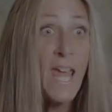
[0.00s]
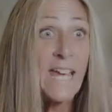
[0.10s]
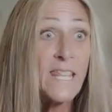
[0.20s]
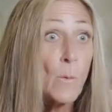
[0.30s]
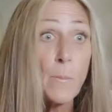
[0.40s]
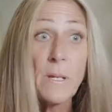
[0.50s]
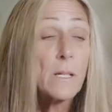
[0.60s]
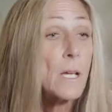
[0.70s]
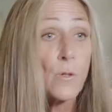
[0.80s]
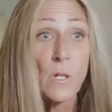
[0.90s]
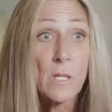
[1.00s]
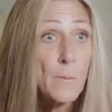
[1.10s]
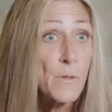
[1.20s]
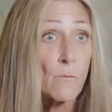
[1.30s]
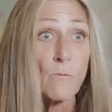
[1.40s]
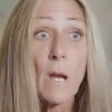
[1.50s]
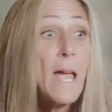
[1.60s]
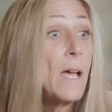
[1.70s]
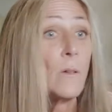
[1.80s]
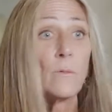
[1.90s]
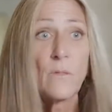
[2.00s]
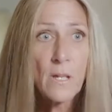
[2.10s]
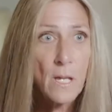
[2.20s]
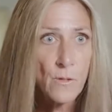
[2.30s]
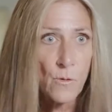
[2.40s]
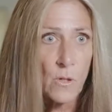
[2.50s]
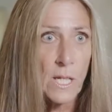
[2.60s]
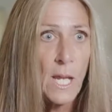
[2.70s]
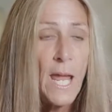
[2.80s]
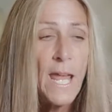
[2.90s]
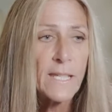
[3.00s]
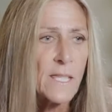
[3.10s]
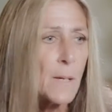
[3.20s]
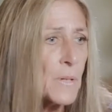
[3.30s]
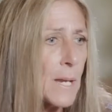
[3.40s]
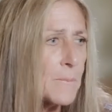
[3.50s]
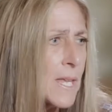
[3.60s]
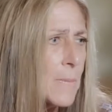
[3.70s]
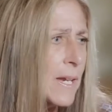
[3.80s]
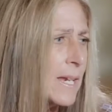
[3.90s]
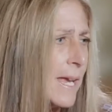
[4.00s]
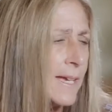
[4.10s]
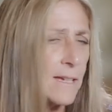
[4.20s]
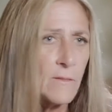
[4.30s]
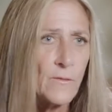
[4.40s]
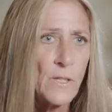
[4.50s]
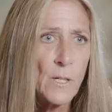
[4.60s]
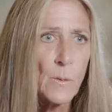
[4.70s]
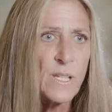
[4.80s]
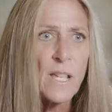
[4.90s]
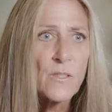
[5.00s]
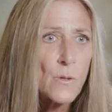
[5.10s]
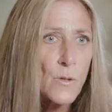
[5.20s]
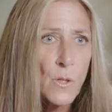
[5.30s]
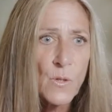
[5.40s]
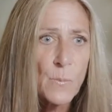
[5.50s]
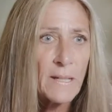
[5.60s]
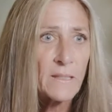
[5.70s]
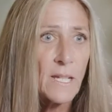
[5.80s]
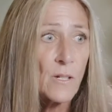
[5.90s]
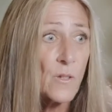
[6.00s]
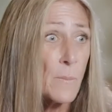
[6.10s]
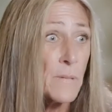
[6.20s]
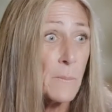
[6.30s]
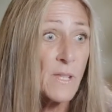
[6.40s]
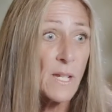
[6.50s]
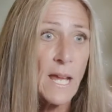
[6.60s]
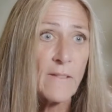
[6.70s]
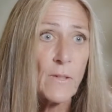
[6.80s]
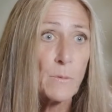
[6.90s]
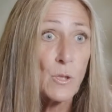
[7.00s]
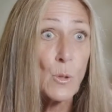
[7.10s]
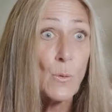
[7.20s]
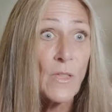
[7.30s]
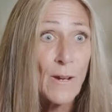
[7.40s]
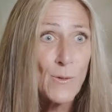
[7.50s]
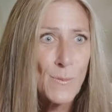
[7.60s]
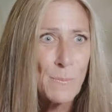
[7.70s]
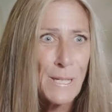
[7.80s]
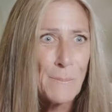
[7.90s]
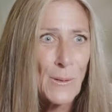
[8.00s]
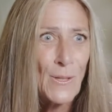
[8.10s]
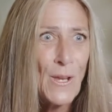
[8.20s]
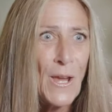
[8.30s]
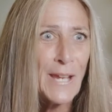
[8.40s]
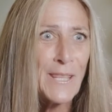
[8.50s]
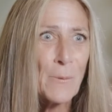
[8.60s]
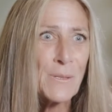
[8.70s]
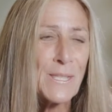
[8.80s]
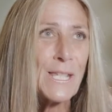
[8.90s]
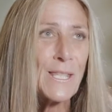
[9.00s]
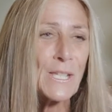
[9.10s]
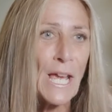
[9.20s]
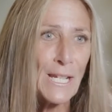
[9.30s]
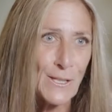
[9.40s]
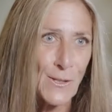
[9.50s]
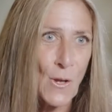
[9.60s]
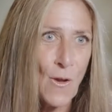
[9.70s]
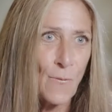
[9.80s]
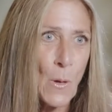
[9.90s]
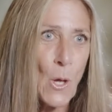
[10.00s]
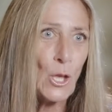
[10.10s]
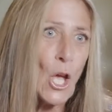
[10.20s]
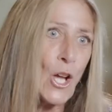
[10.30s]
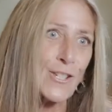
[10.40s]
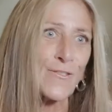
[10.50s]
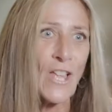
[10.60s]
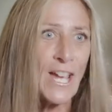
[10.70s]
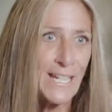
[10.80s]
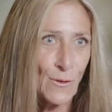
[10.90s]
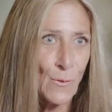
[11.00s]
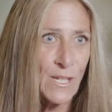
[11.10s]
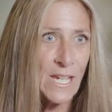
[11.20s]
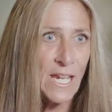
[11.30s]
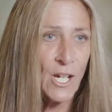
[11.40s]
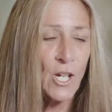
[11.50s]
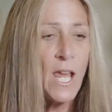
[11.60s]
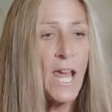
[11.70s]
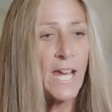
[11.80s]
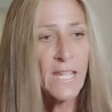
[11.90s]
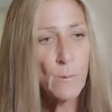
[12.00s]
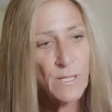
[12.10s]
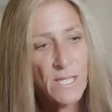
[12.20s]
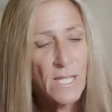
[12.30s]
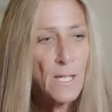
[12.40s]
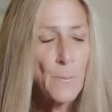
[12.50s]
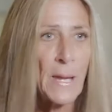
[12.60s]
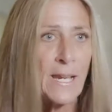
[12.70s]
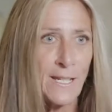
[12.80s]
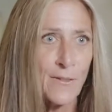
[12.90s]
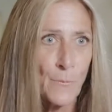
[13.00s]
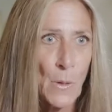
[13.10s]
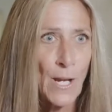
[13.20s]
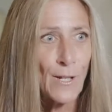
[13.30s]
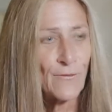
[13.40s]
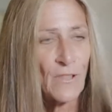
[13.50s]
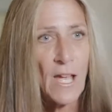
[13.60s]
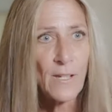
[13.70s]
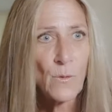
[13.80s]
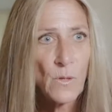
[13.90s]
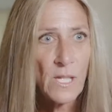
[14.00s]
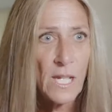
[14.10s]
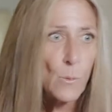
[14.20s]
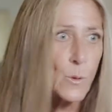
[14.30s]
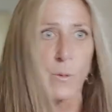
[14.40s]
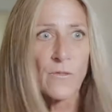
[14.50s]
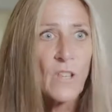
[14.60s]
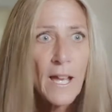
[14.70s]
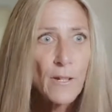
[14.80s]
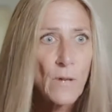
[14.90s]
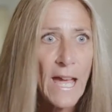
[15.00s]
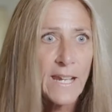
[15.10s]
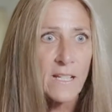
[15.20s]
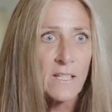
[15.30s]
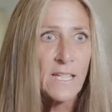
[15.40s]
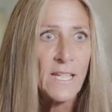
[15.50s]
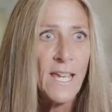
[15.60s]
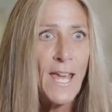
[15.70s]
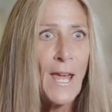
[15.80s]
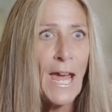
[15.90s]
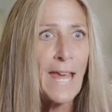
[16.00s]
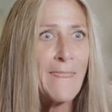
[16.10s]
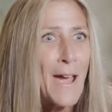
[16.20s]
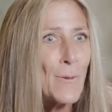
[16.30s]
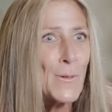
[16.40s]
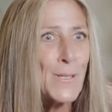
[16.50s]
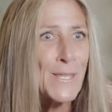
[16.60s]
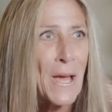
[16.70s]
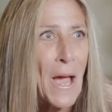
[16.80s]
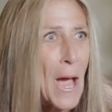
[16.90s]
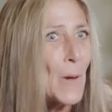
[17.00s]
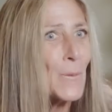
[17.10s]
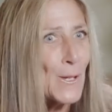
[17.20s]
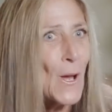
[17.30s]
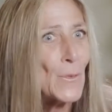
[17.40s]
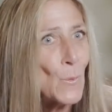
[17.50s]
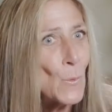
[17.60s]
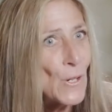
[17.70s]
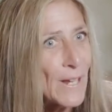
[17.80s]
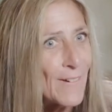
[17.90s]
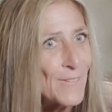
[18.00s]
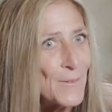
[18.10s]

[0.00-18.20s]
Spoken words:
And they would be at country clubs around the country. Sometimes they might have, a dozen or so spectators. Sometimes they'd have up to 2,000 people. And they would see the Titleist golf ball launch flying through the air, and they would see the competitive product flying through the air, which would fly erratically. And that was how they got the word out.